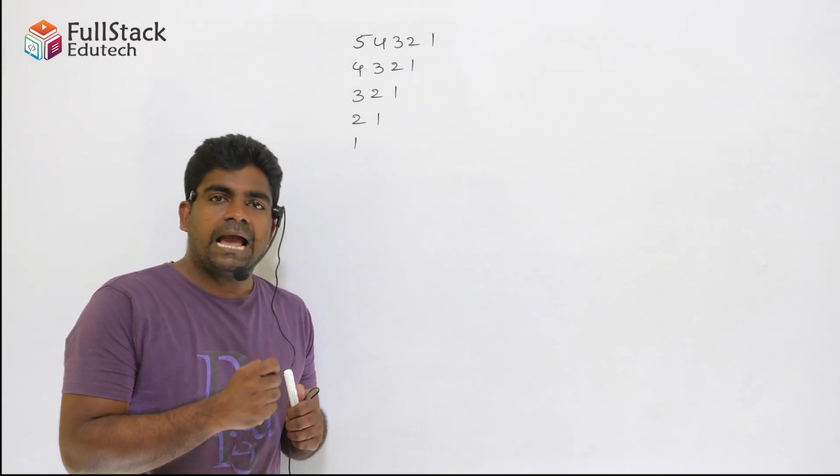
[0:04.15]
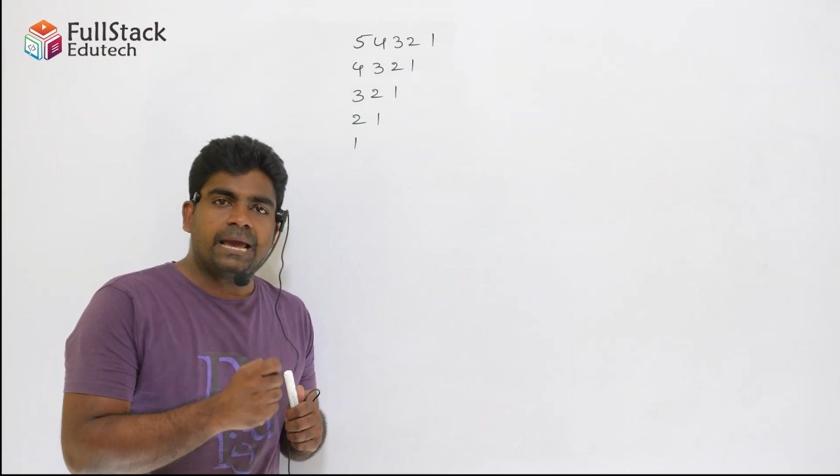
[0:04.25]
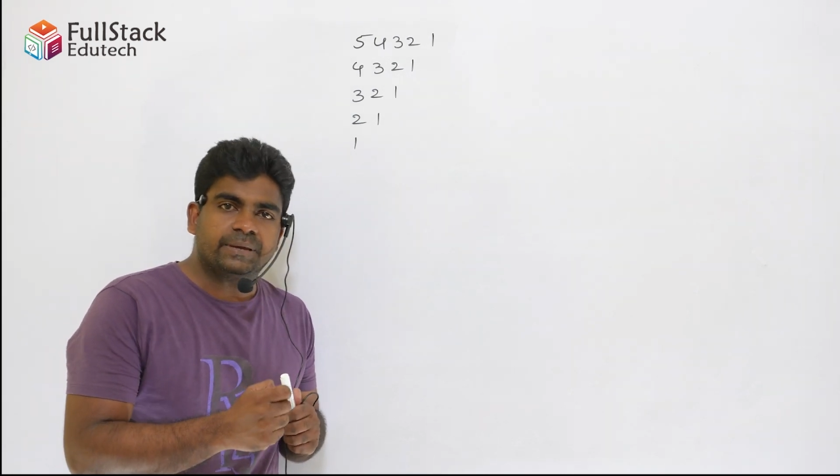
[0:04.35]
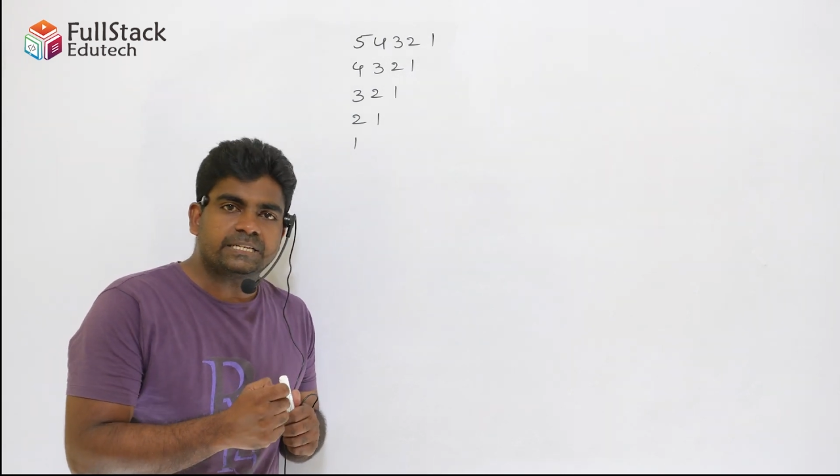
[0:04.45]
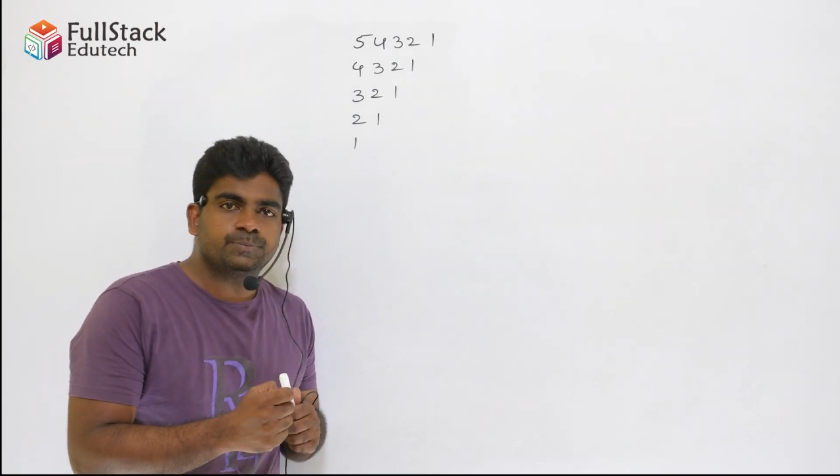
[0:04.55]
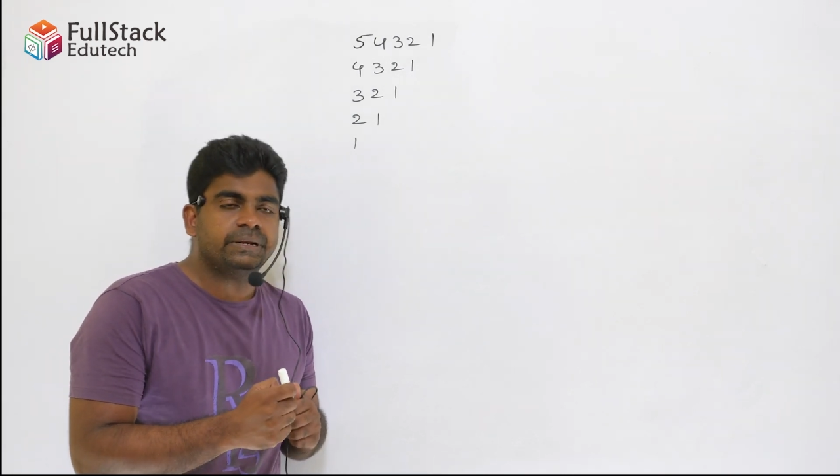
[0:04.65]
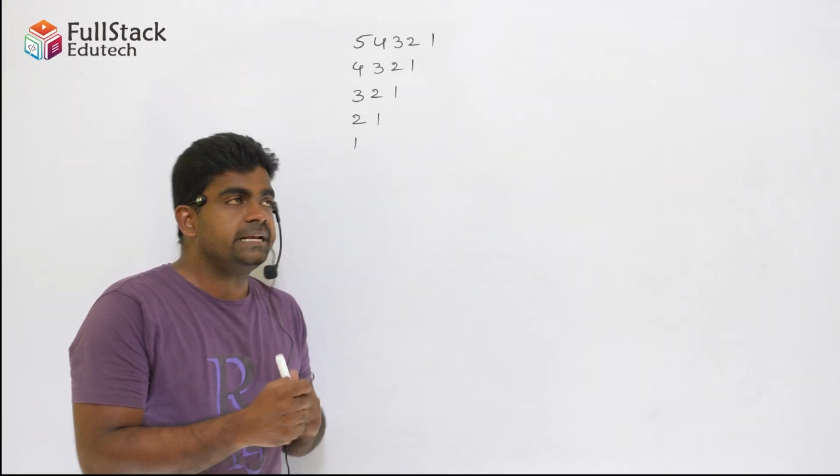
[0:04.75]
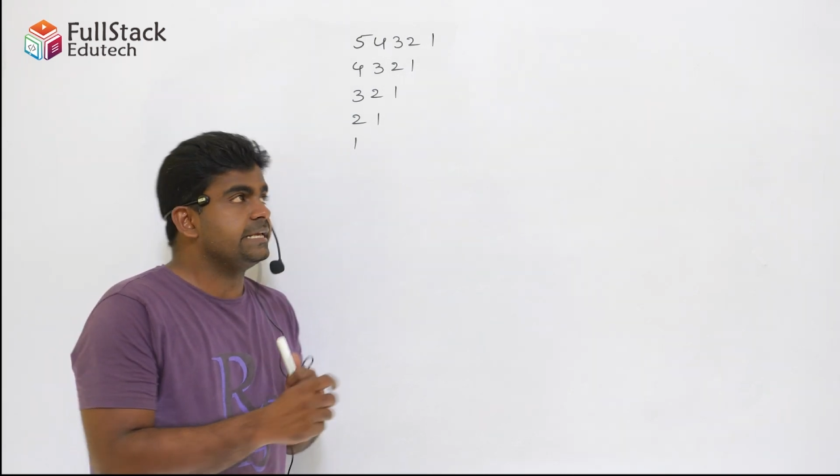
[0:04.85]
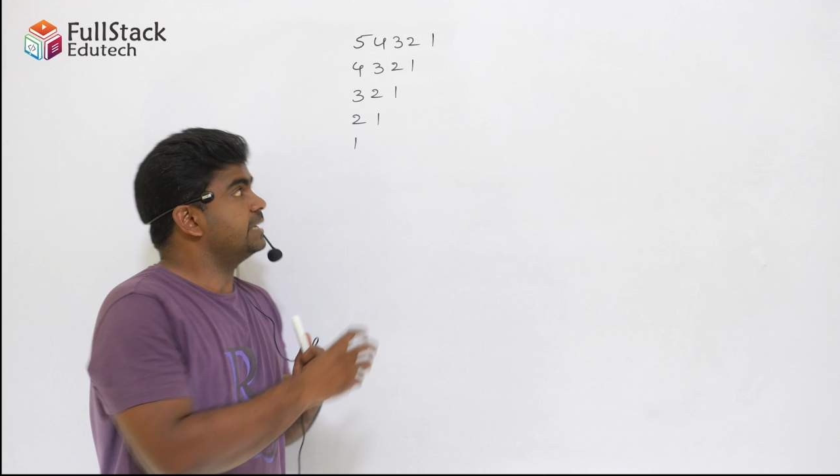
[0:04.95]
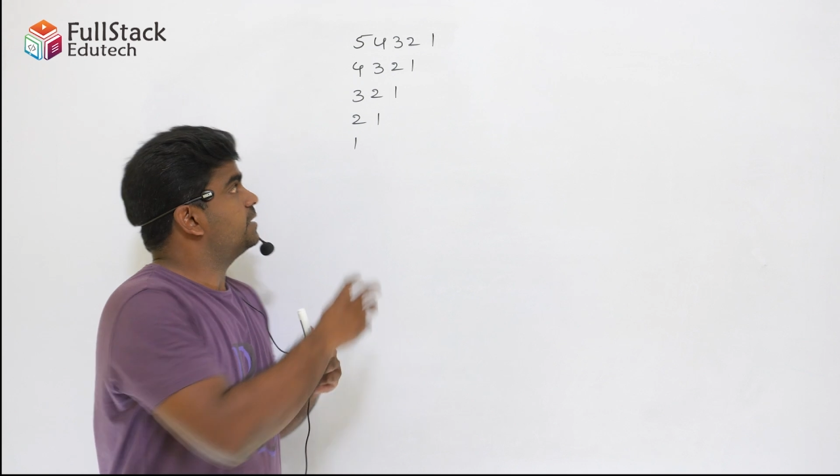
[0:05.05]
I'm
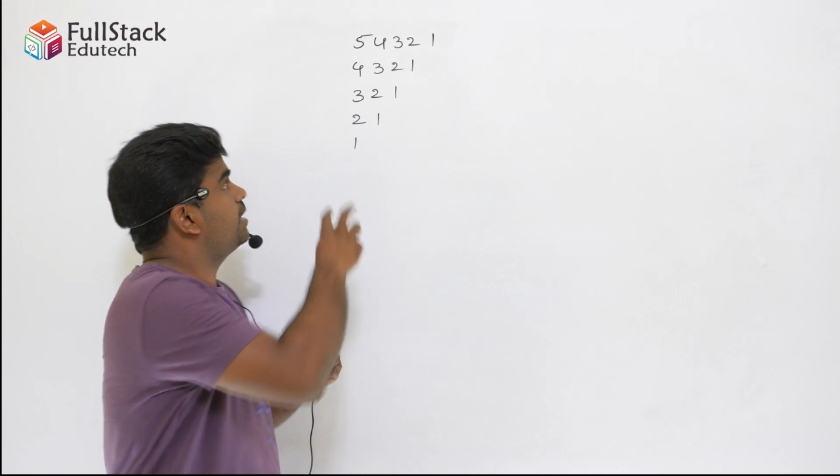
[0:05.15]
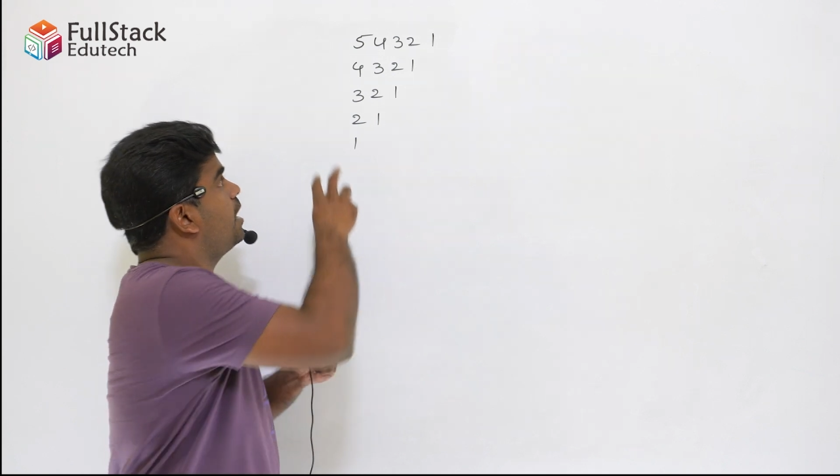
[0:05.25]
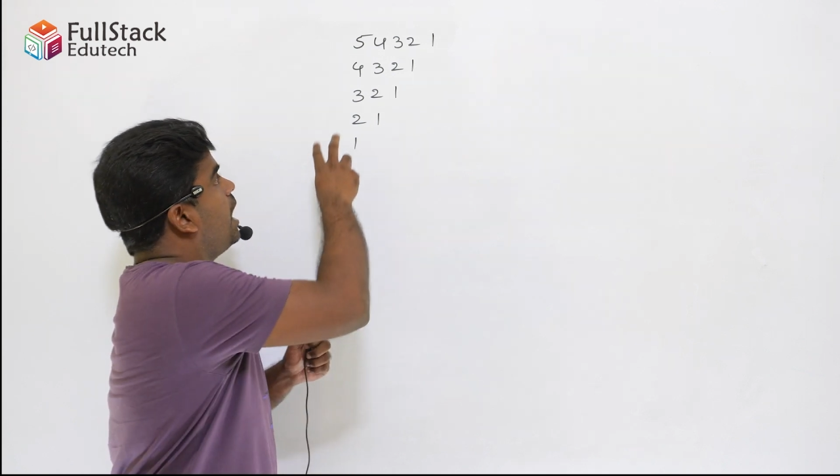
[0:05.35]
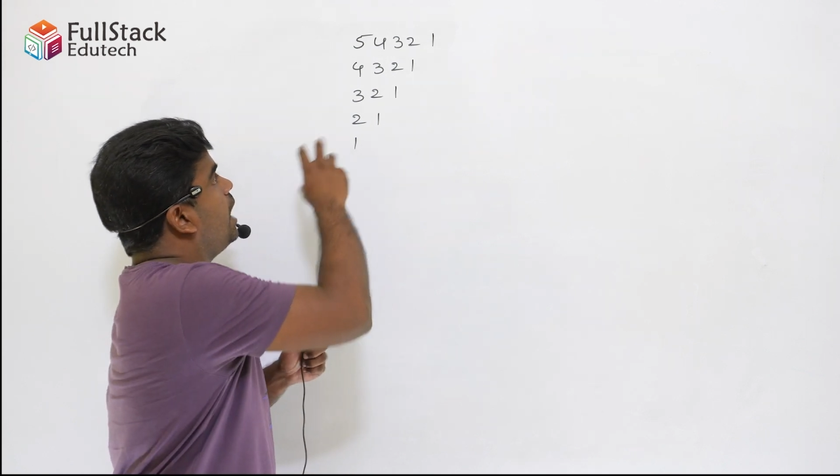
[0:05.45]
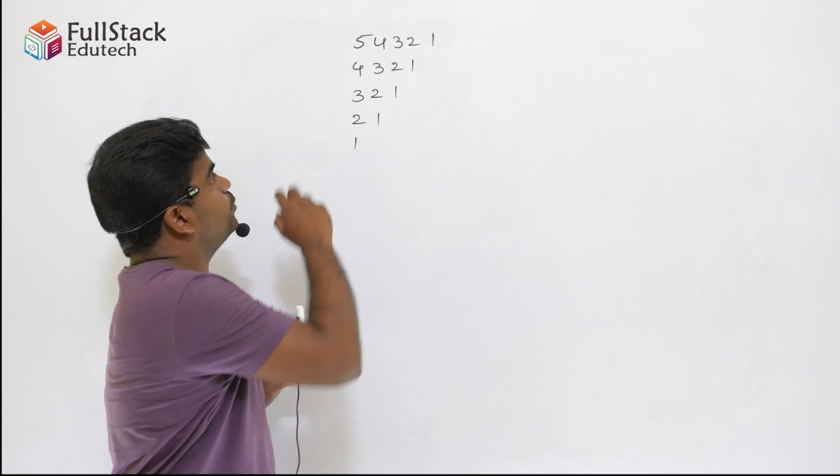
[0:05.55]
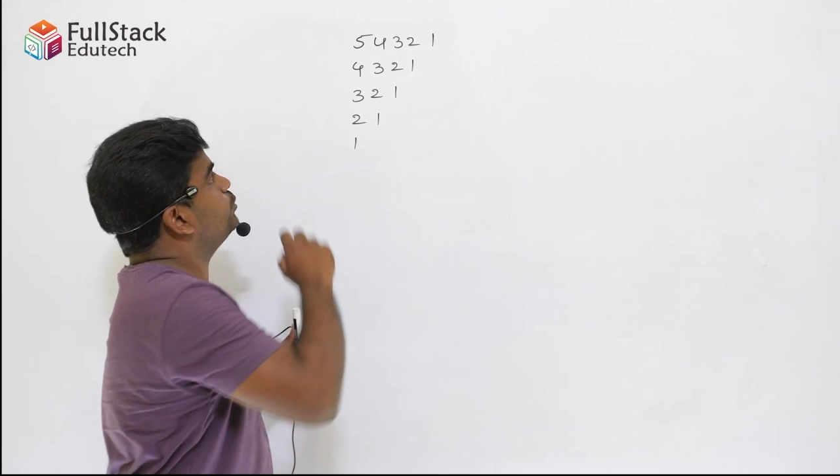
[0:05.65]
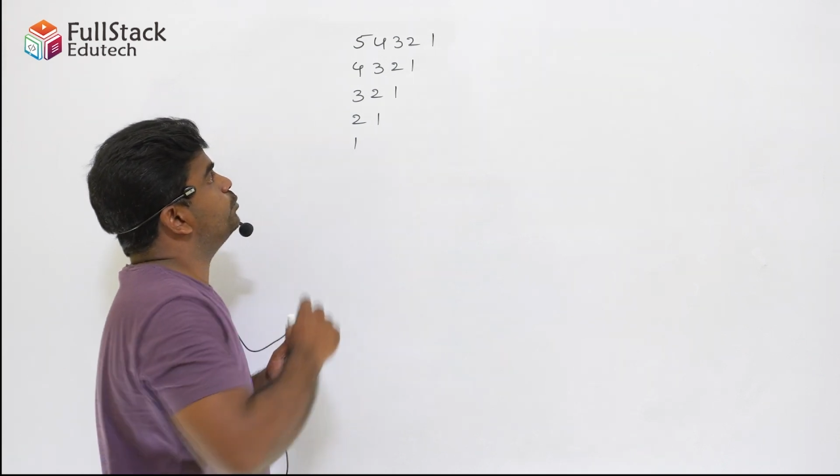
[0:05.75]
explaining how